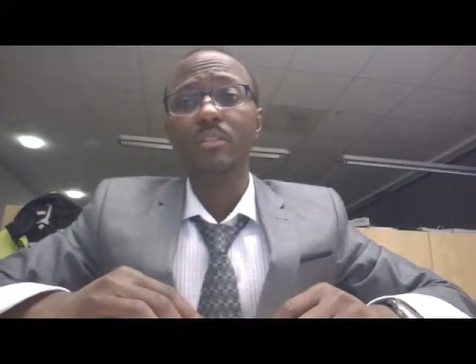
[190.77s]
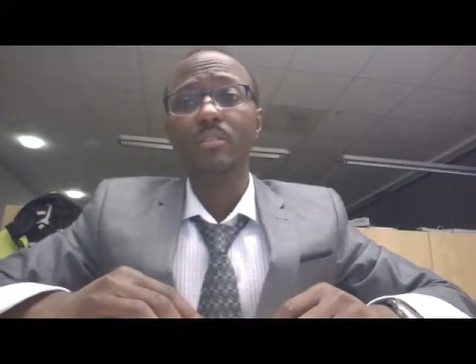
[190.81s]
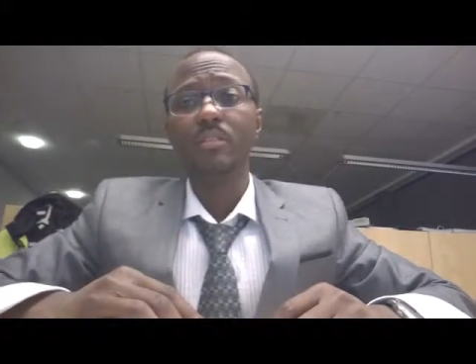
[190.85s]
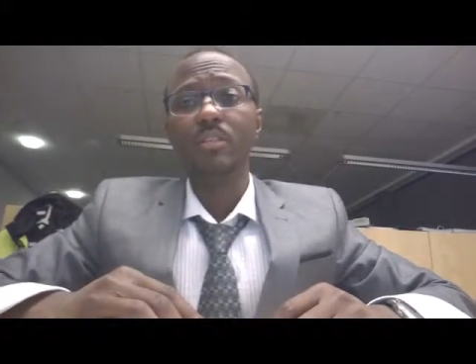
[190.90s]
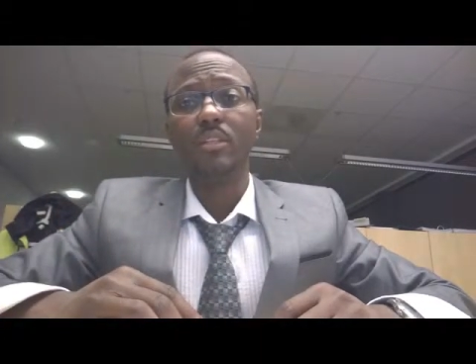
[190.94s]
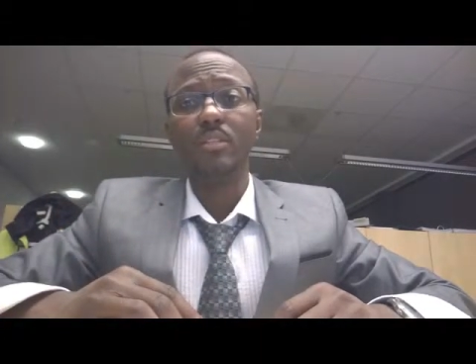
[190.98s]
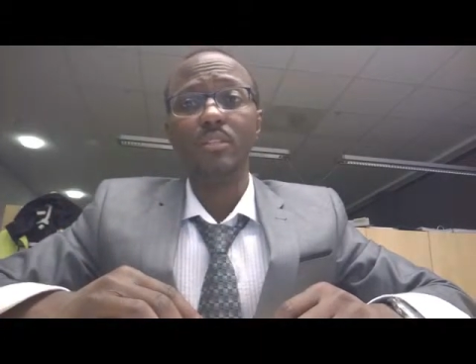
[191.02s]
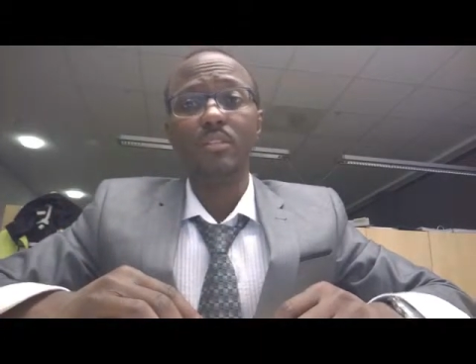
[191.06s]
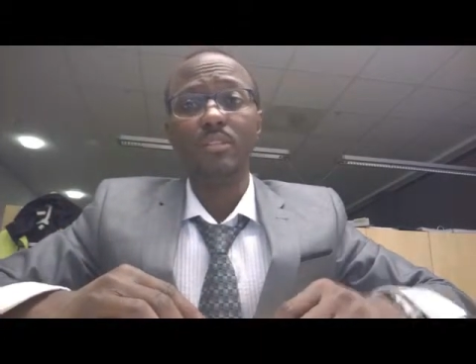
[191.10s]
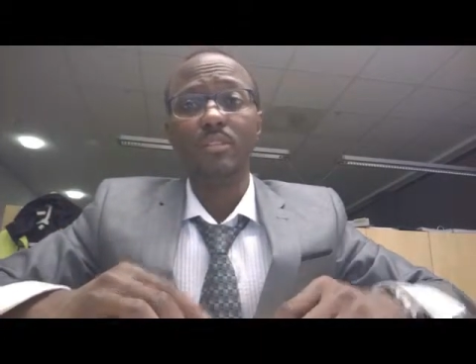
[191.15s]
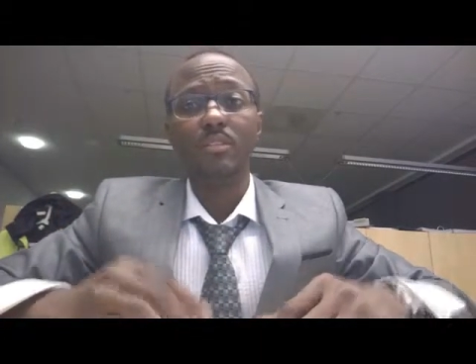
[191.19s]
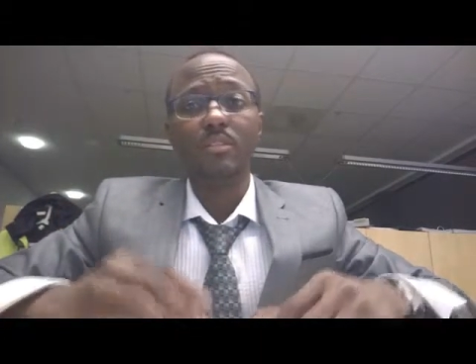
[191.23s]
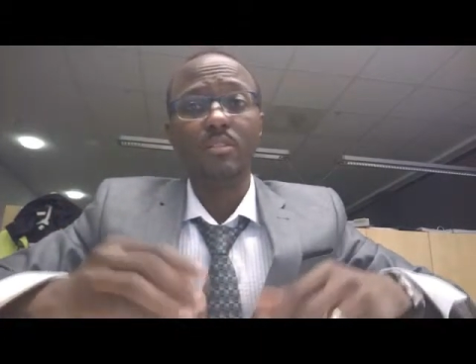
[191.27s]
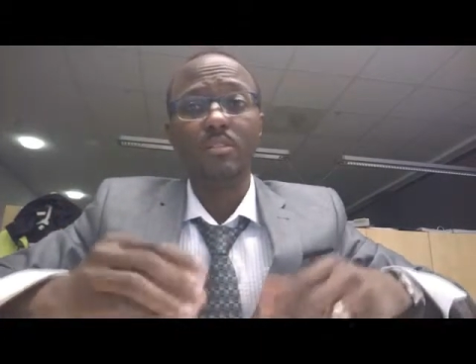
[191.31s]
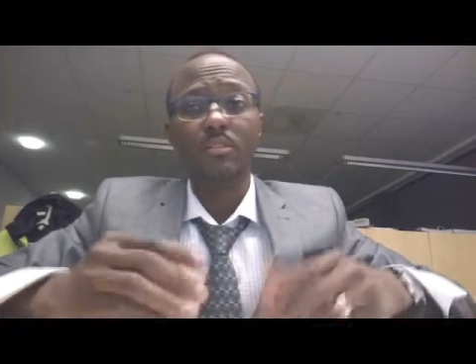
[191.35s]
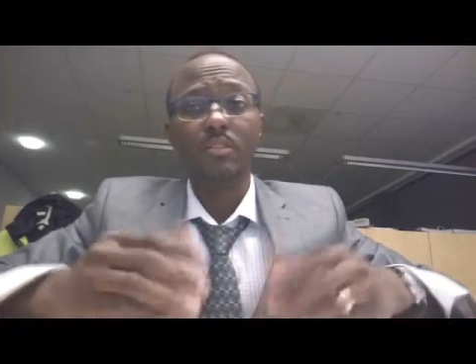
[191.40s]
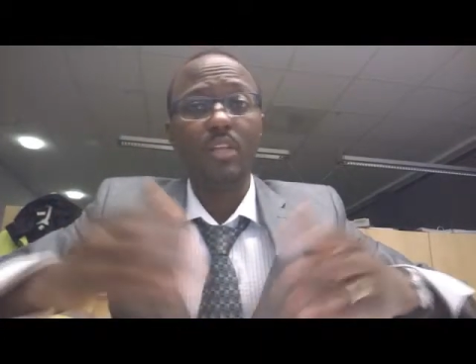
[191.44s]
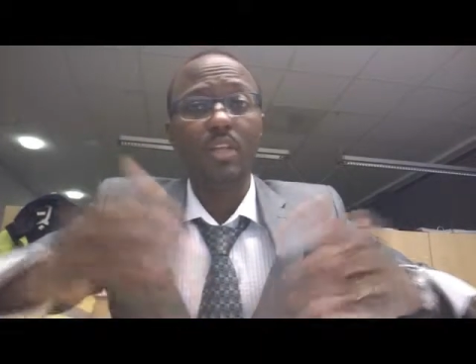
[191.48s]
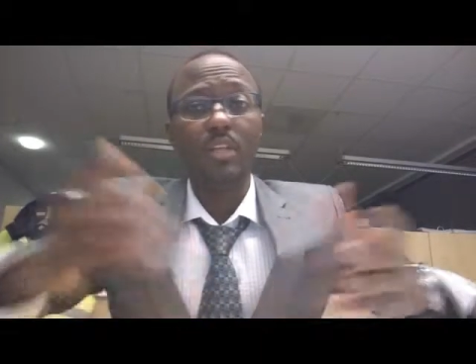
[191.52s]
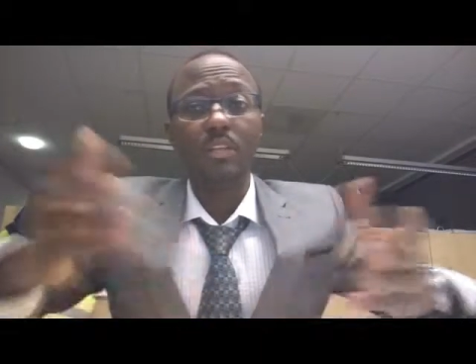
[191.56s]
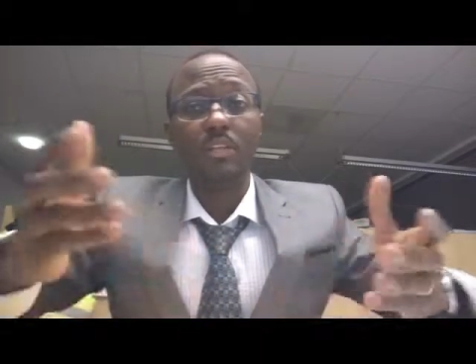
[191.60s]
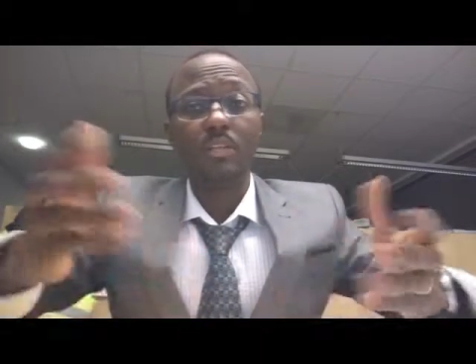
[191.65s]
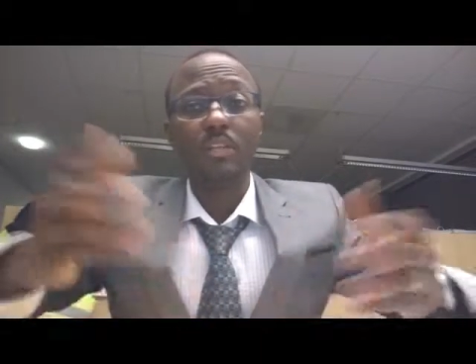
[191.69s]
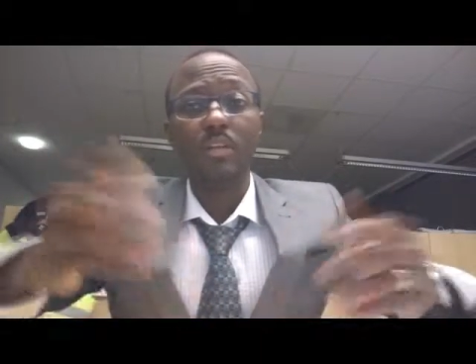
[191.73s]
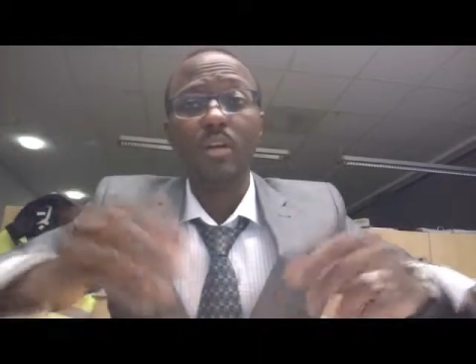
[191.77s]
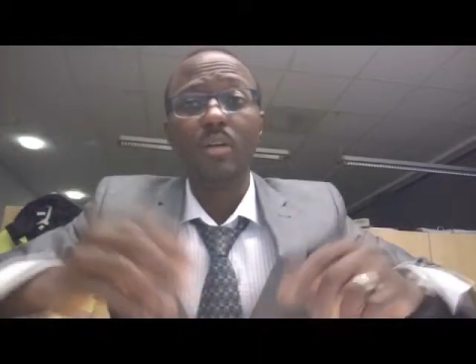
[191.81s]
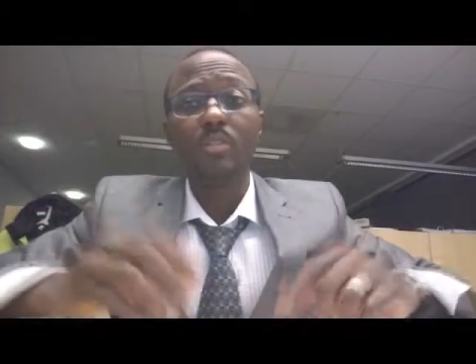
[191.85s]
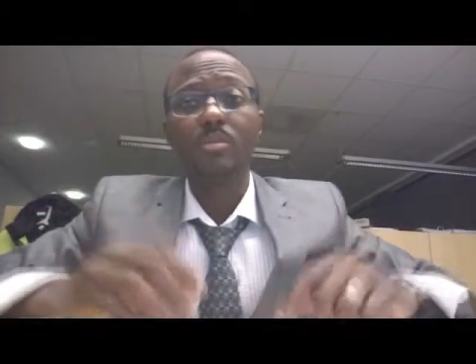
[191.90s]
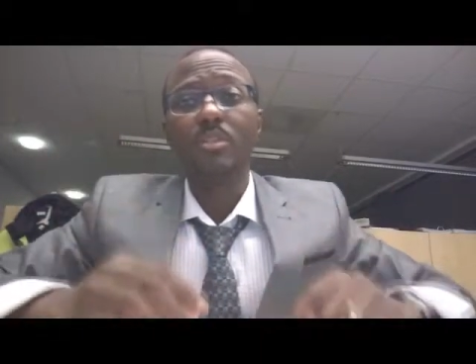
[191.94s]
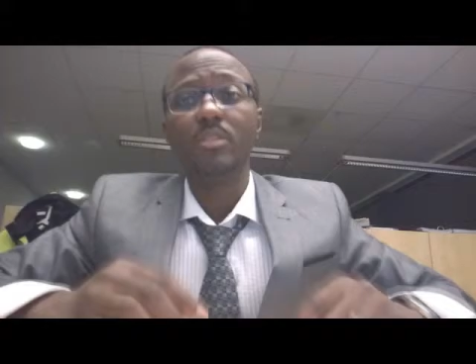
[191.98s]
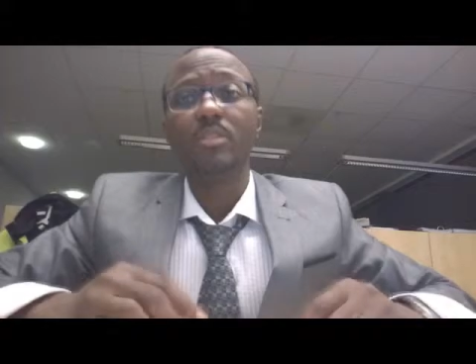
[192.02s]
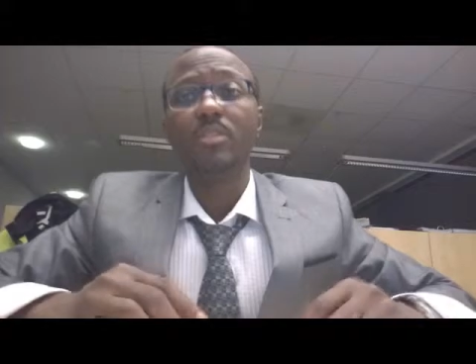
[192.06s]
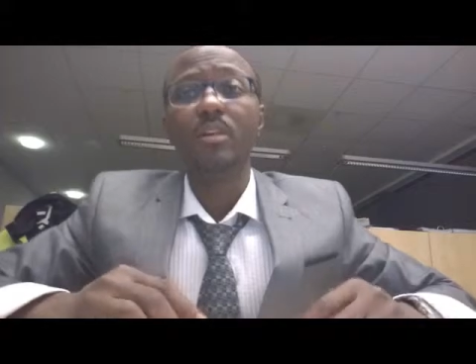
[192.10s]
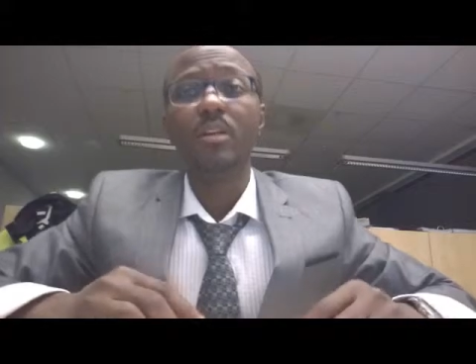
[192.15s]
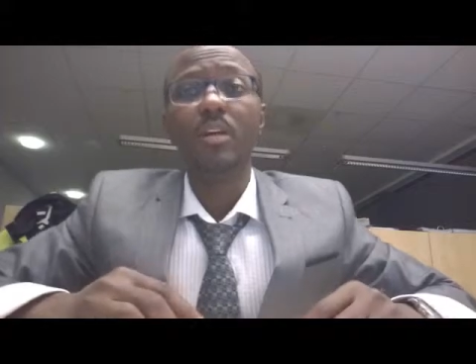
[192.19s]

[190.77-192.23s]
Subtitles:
It's not uncommon.